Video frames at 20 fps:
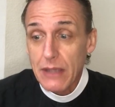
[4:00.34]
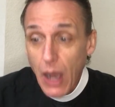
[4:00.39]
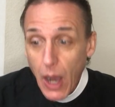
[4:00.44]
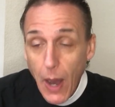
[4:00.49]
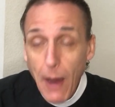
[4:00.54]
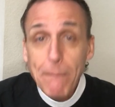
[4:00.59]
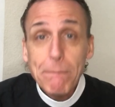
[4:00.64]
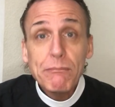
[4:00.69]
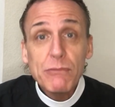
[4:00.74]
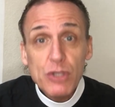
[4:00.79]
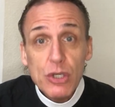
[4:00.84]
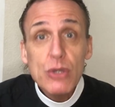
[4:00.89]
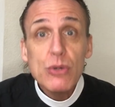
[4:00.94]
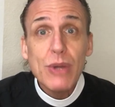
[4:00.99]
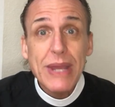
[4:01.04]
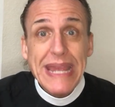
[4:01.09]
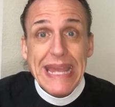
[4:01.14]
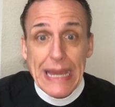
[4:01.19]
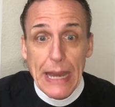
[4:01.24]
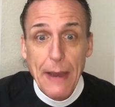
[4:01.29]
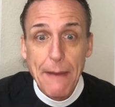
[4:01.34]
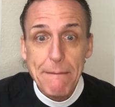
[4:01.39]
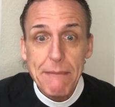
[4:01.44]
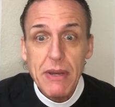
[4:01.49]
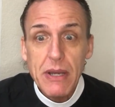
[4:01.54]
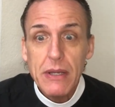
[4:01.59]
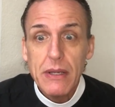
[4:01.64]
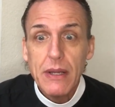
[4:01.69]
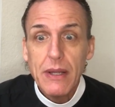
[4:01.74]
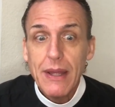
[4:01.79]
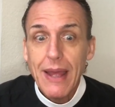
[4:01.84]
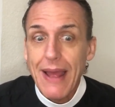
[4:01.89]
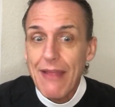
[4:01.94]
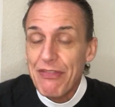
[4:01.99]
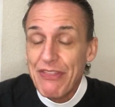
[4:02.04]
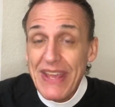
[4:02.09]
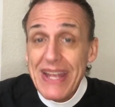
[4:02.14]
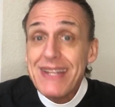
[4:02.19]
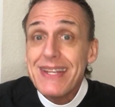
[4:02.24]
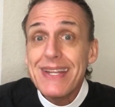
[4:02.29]
come to him
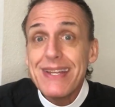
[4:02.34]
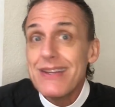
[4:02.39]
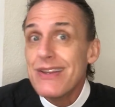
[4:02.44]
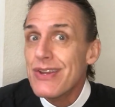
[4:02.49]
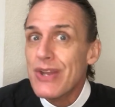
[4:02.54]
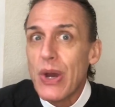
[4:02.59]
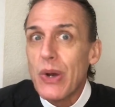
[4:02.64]
and they didn't